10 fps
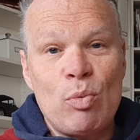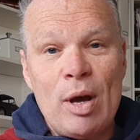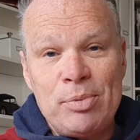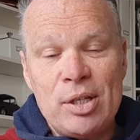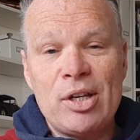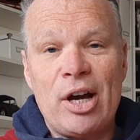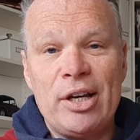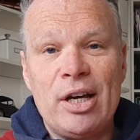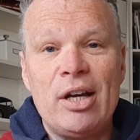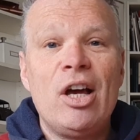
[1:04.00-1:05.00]
web
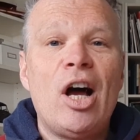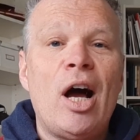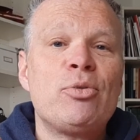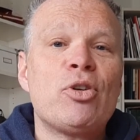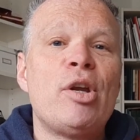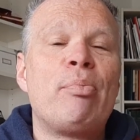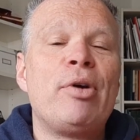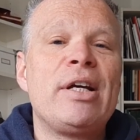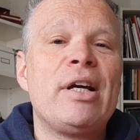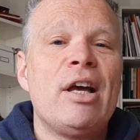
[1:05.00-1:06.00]
designer, I'm trying to
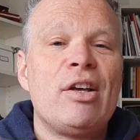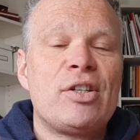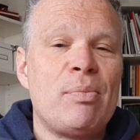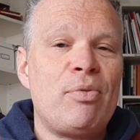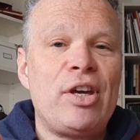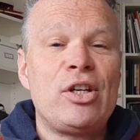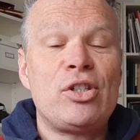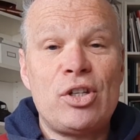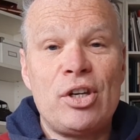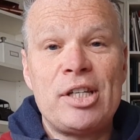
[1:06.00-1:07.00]
bring some
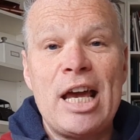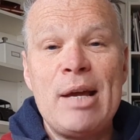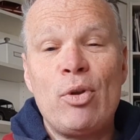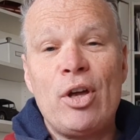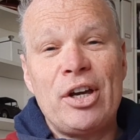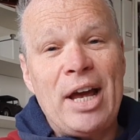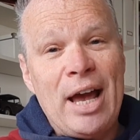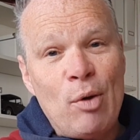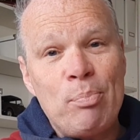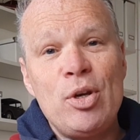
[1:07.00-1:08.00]
things to the table that are going to
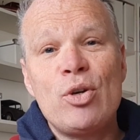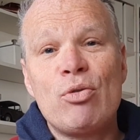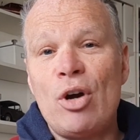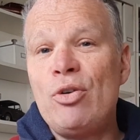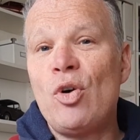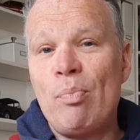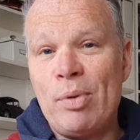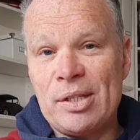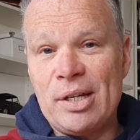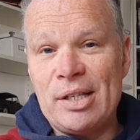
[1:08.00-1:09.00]
help you grow your
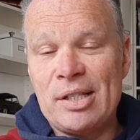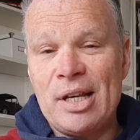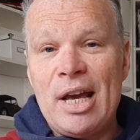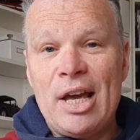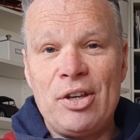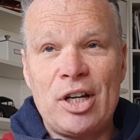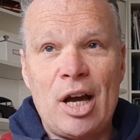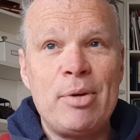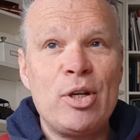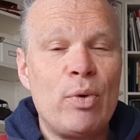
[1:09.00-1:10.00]
business in the
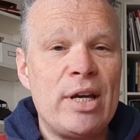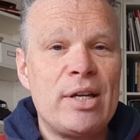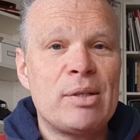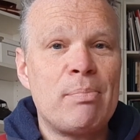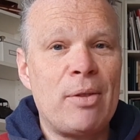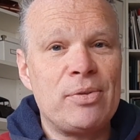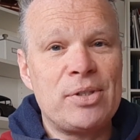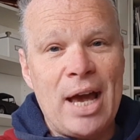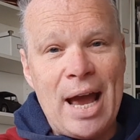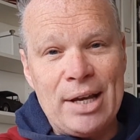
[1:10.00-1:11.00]
coming weeks and months
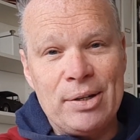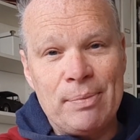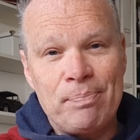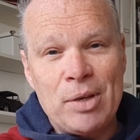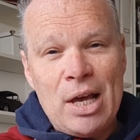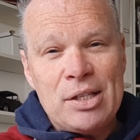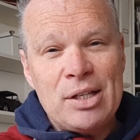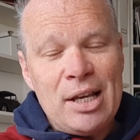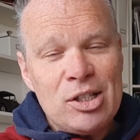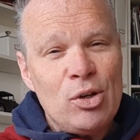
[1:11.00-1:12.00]
ahead. So
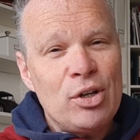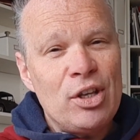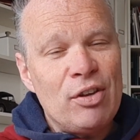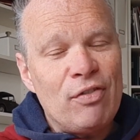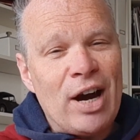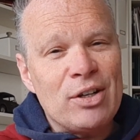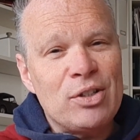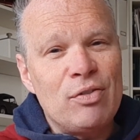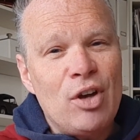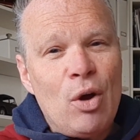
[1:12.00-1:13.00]
let's look at the fact
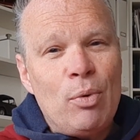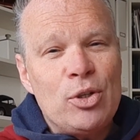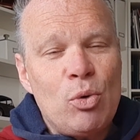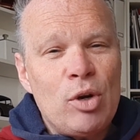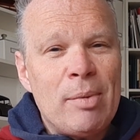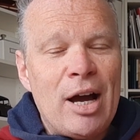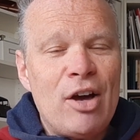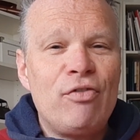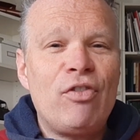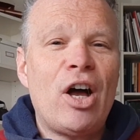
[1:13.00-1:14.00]
of we're talking about
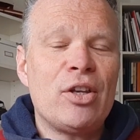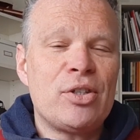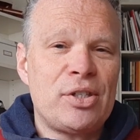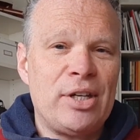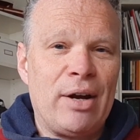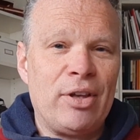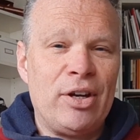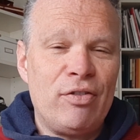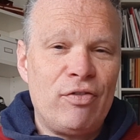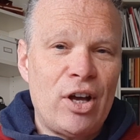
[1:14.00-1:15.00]
advance now,
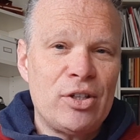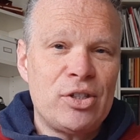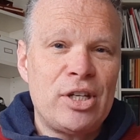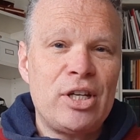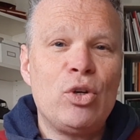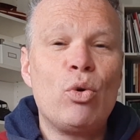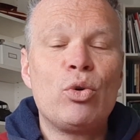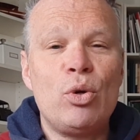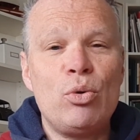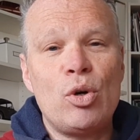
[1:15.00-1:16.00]
then advancing your
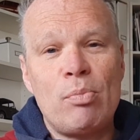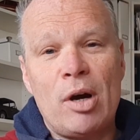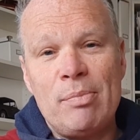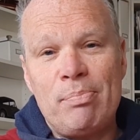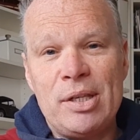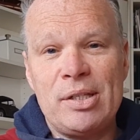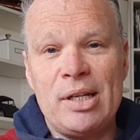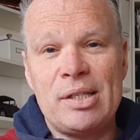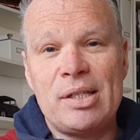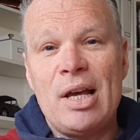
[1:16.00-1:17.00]
Google My
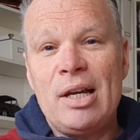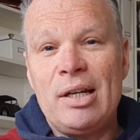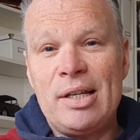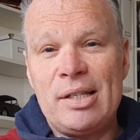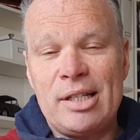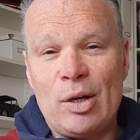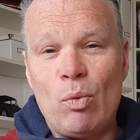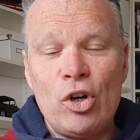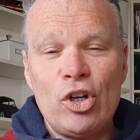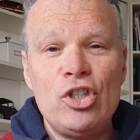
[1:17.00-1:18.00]
Business listing.
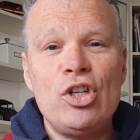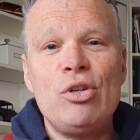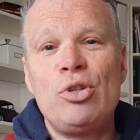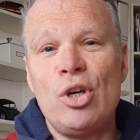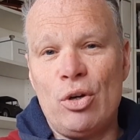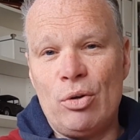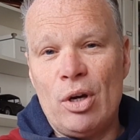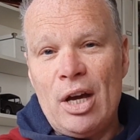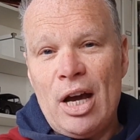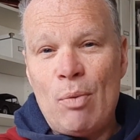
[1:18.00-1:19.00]
What can you do
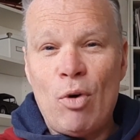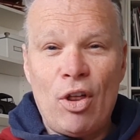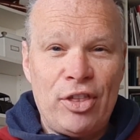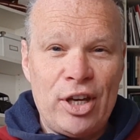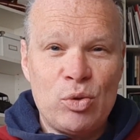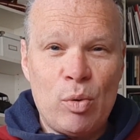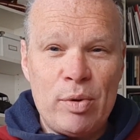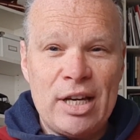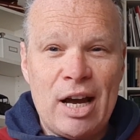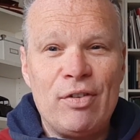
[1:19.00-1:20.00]
and what things will
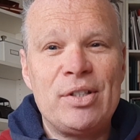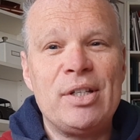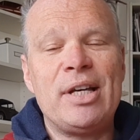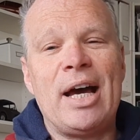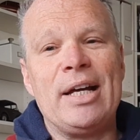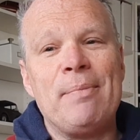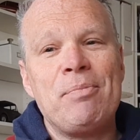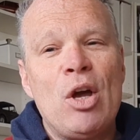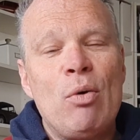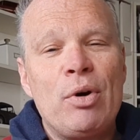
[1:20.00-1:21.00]
we cover today?
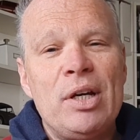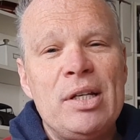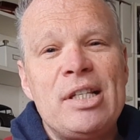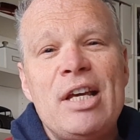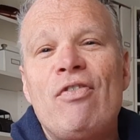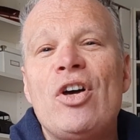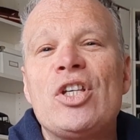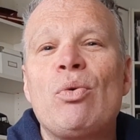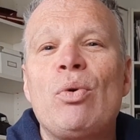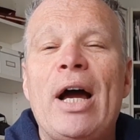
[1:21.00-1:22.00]
We're going to see,
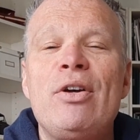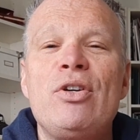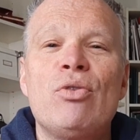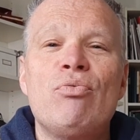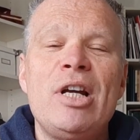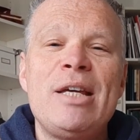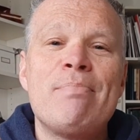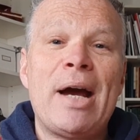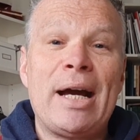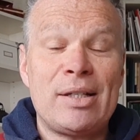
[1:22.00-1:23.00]
first of all, how you can really
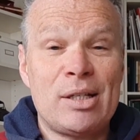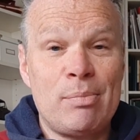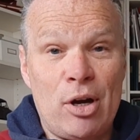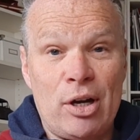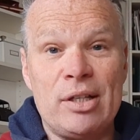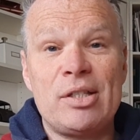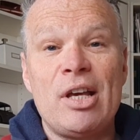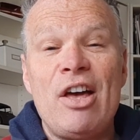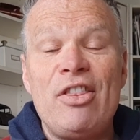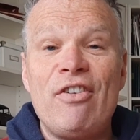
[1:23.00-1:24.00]

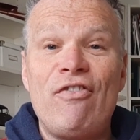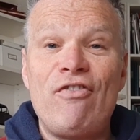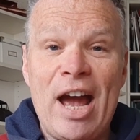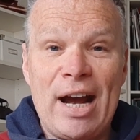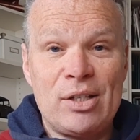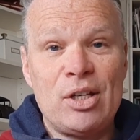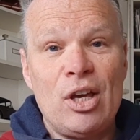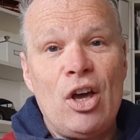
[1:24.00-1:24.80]
maximize the effect